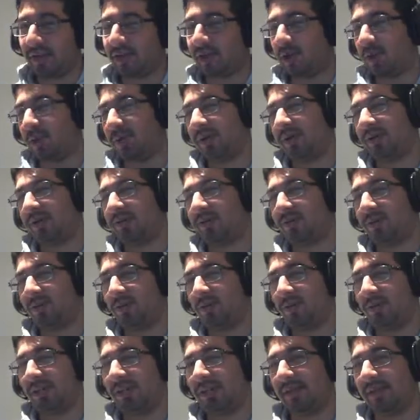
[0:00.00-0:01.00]
going
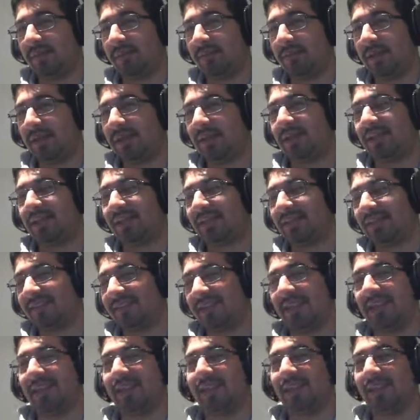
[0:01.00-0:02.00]
through the Mythic
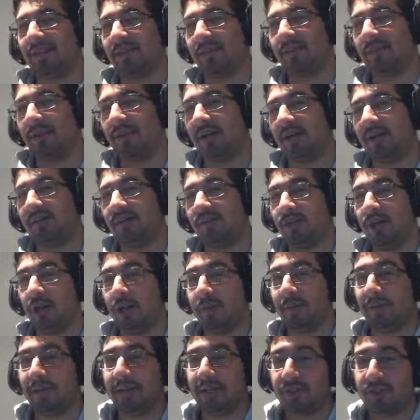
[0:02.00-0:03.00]
Sanctum of
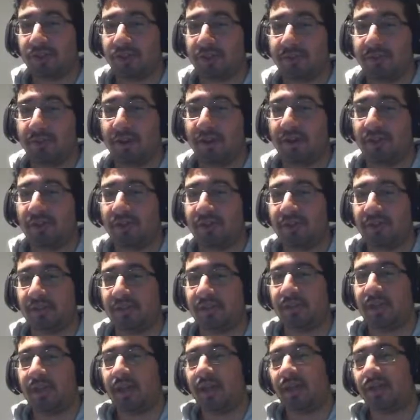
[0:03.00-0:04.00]
Domination
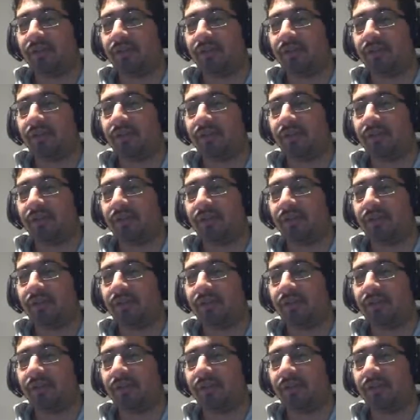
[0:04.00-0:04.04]
bosses